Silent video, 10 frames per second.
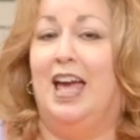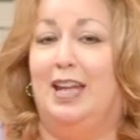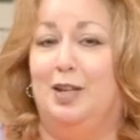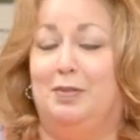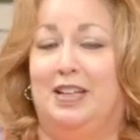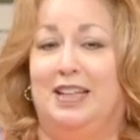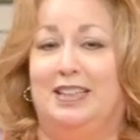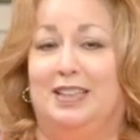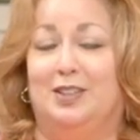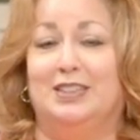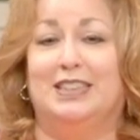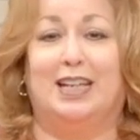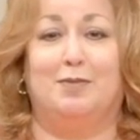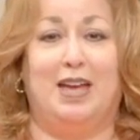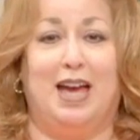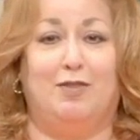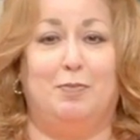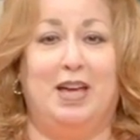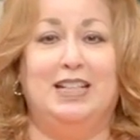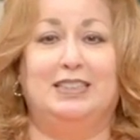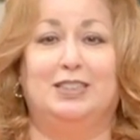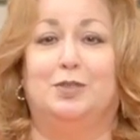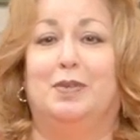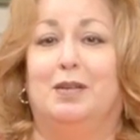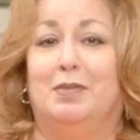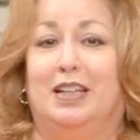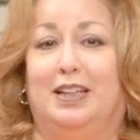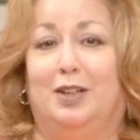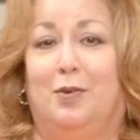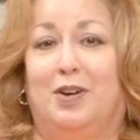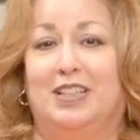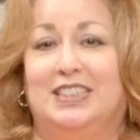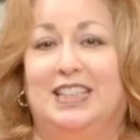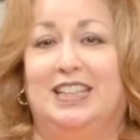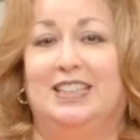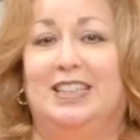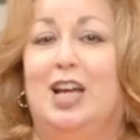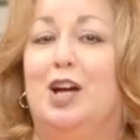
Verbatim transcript: Any plant that looks like it may have a pest should be immediately quarantined,